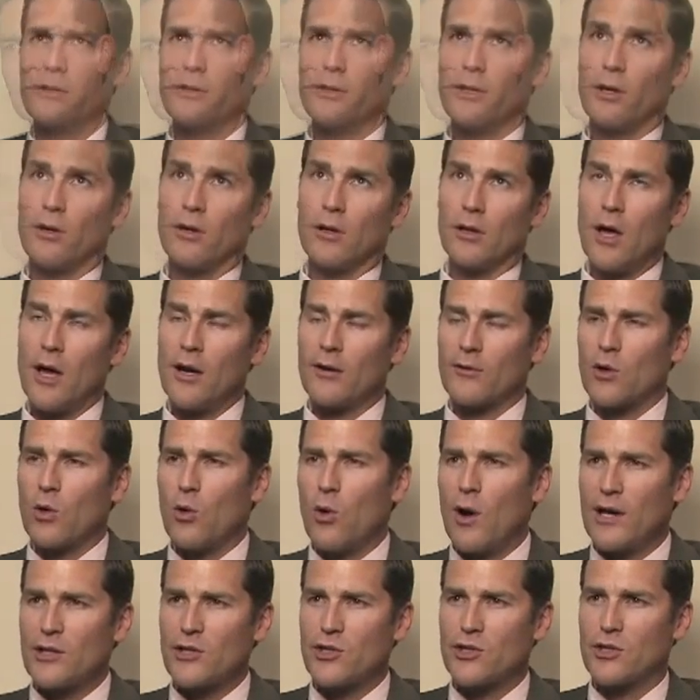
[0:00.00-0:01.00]
There are a lot of
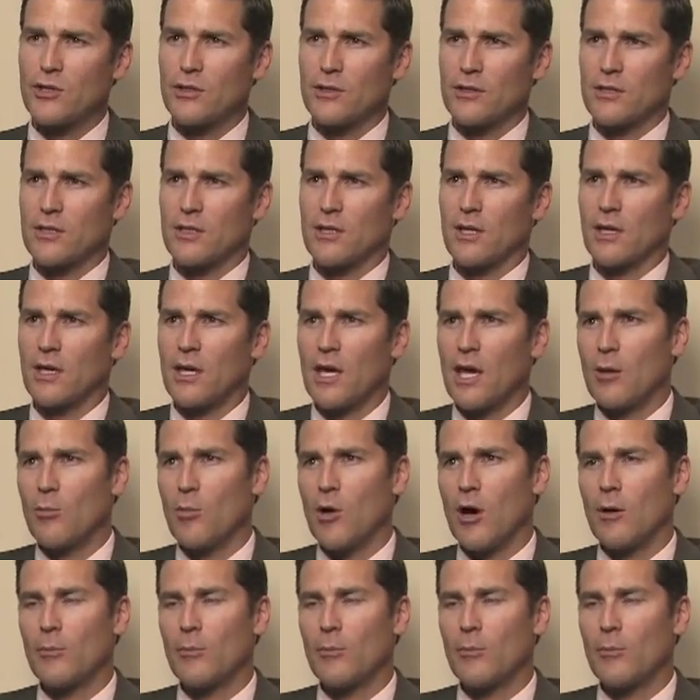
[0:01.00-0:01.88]
questions that came